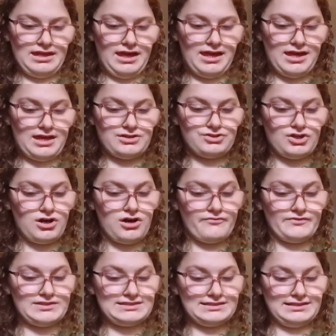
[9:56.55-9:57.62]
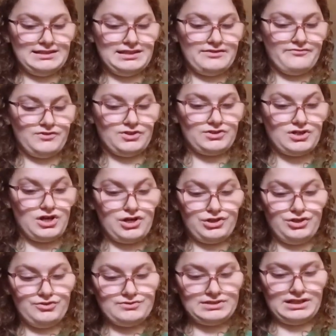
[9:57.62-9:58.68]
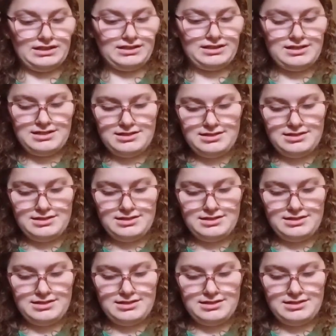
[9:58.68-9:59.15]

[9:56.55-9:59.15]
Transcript: And obviously if you're not using